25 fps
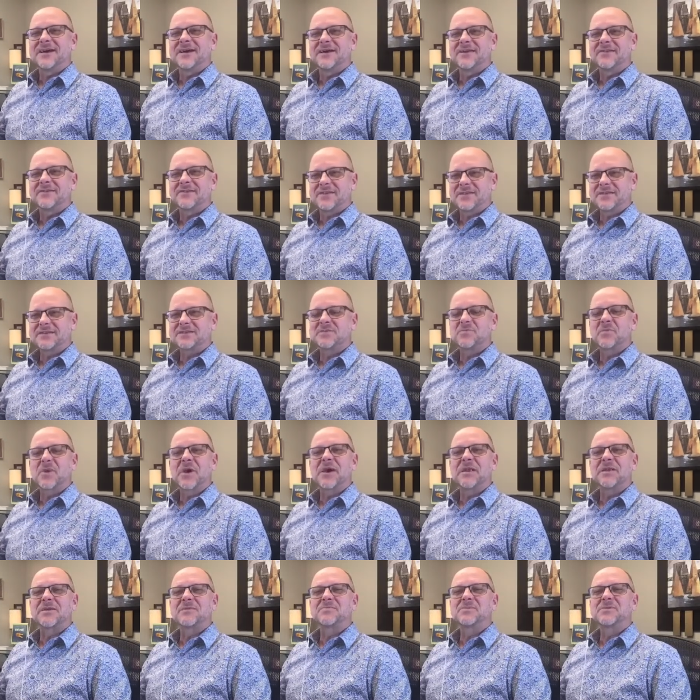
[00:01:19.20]
thinks about
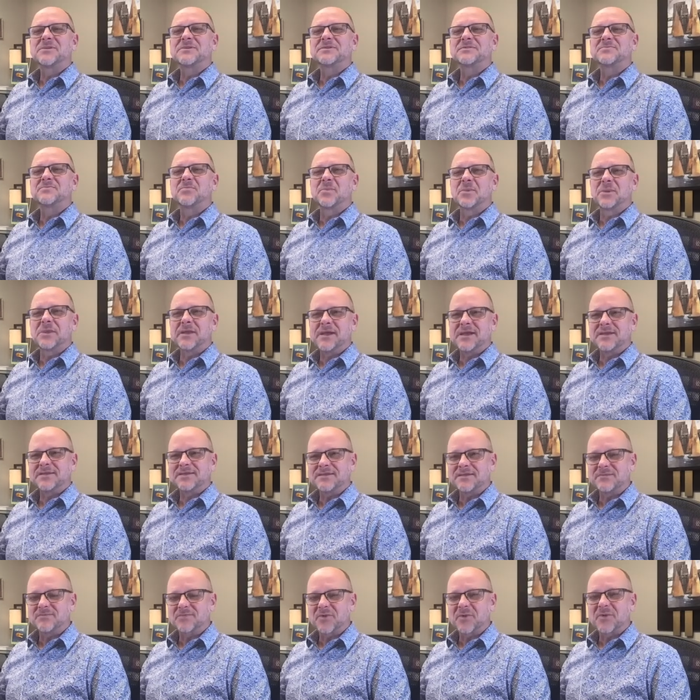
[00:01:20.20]
it, please bless
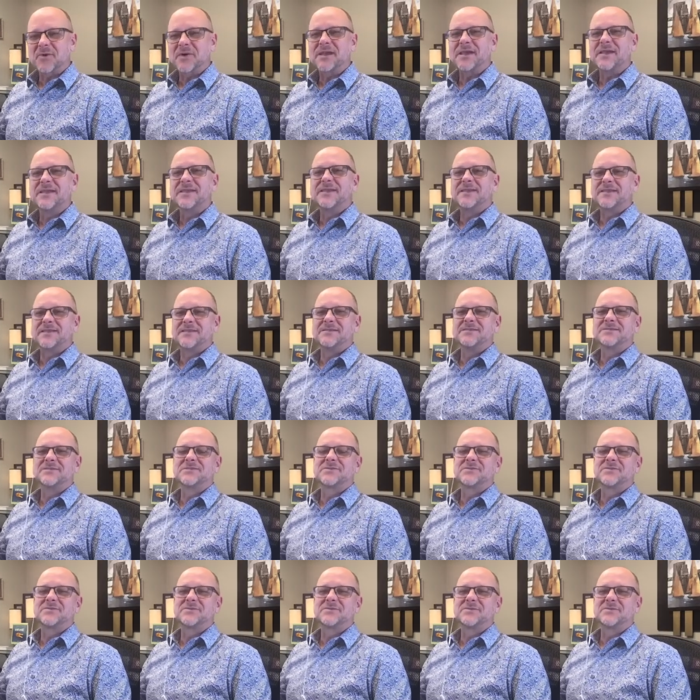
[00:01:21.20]
and pray
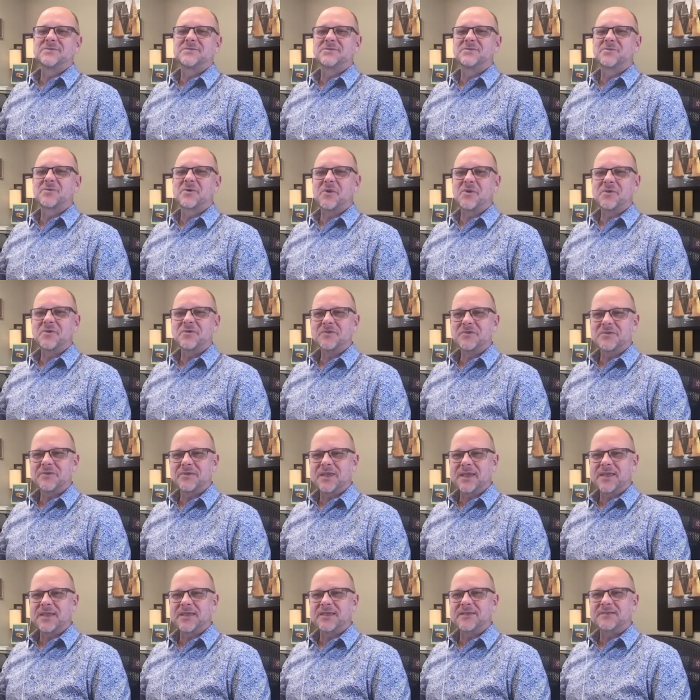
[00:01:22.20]
into the growth
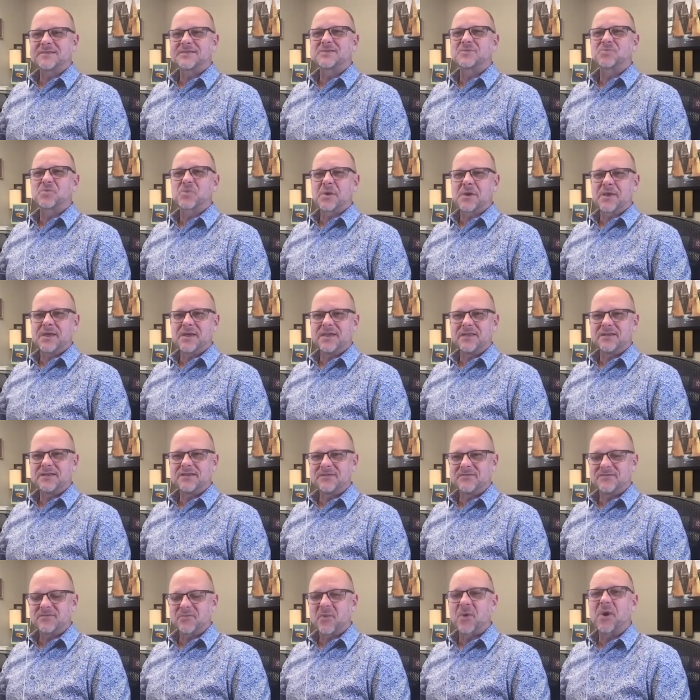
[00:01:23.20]
and spread
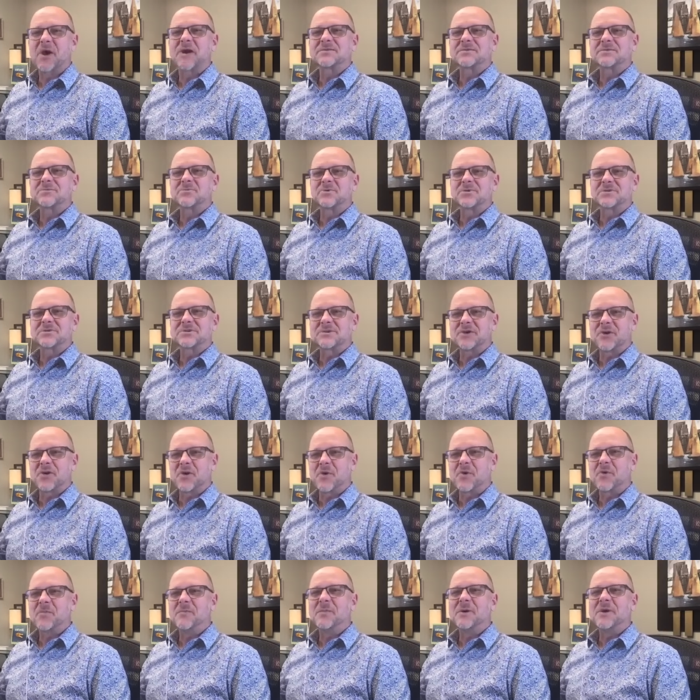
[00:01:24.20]
of Prosperous
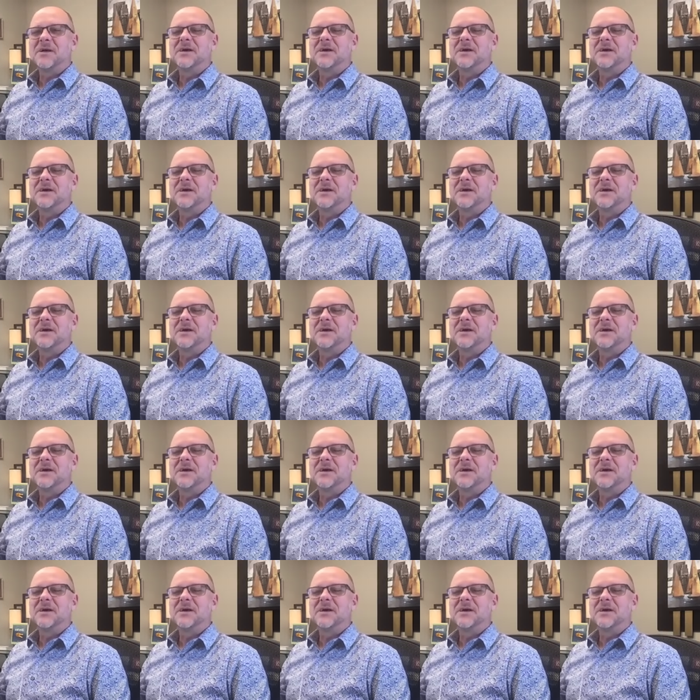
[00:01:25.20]
Home